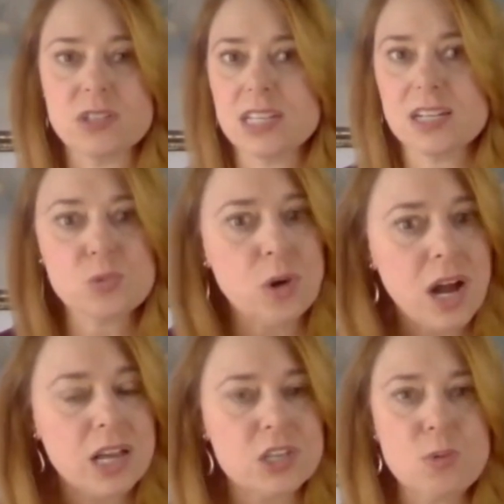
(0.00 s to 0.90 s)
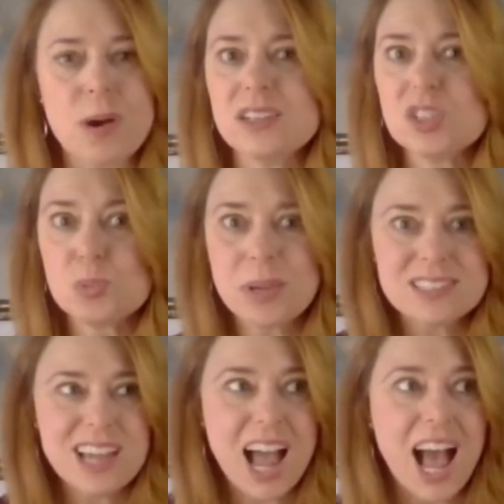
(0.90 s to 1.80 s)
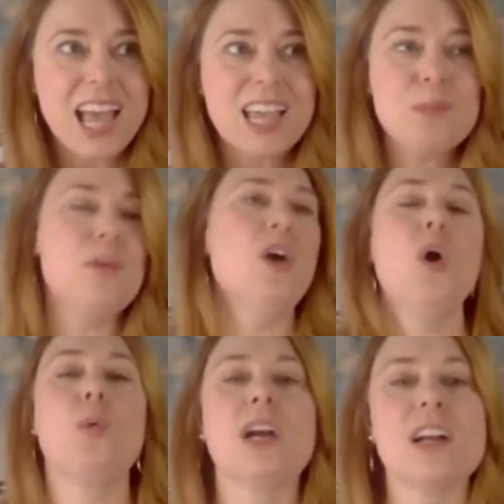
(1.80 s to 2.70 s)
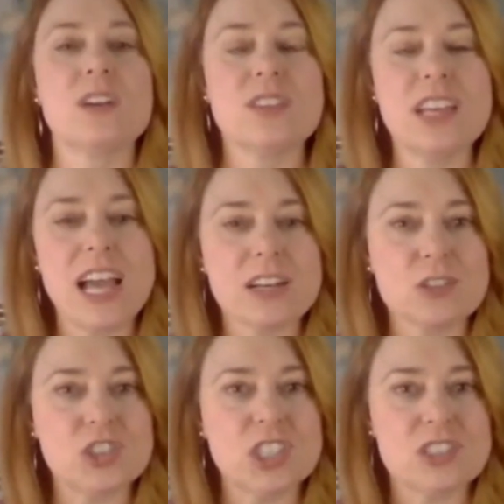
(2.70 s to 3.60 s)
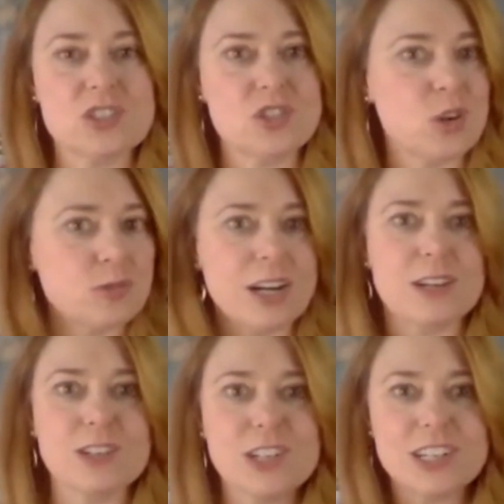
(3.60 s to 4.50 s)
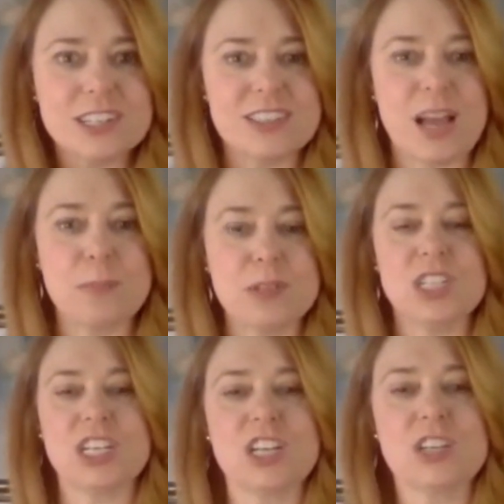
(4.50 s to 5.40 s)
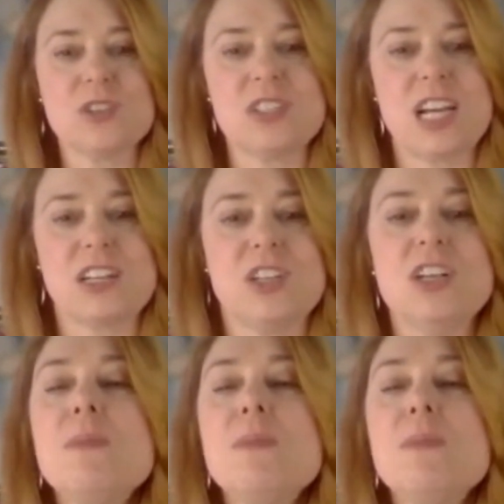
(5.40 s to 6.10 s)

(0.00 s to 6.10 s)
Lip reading: And guess what? You want to spend time where the energy is so darn good in that particular sector.